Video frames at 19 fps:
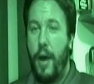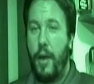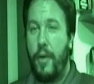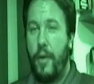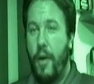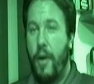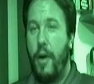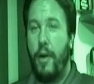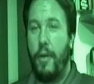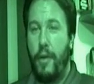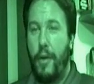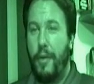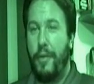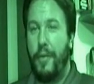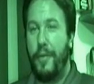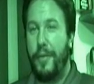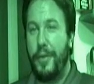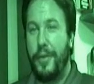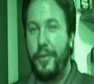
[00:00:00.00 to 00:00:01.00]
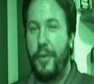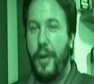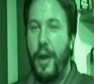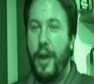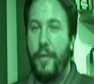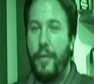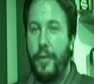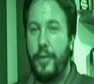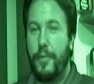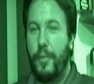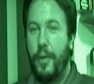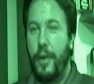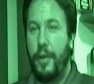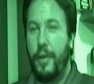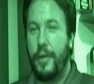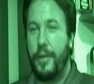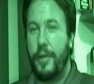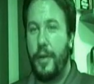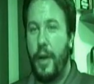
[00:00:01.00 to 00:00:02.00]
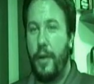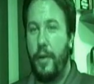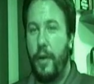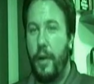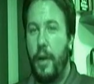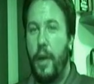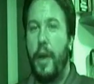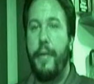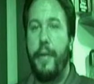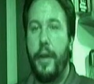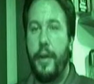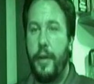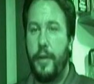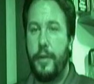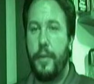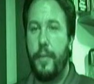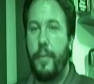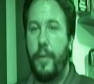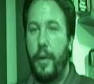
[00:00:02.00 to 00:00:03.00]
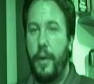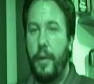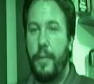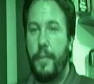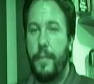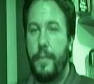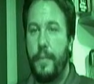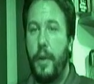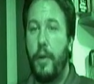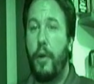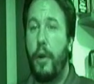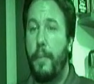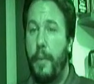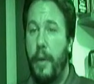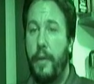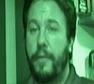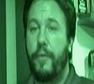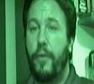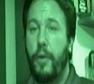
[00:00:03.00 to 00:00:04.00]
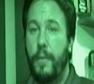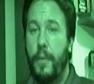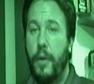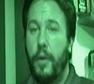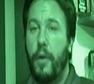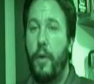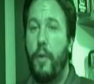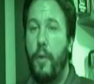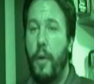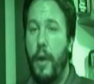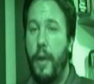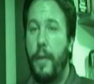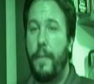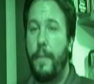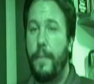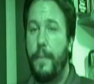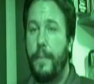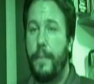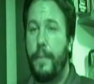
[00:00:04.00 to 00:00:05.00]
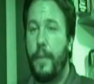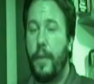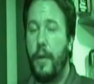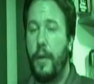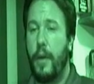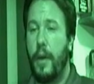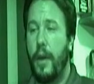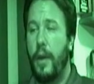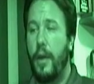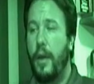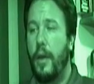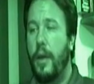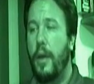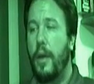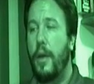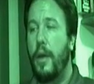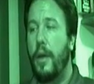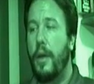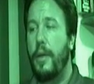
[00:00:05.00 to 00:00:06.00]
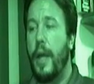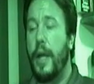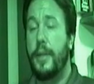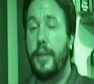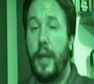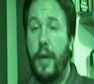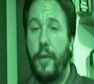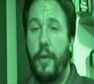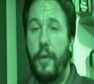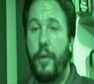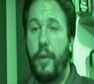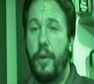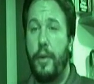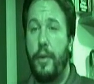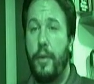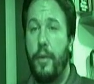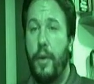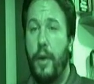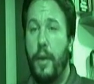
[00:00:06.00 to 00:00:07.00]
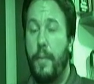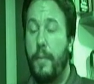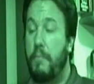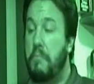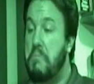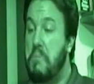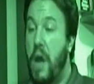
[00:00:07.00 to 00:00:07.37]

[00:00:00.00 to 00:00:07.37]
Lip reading: Pour alcohol all over the driver's wheel, etc., and then disappear. They're going to pay for him to go away. Okay, that's how they're going to do him.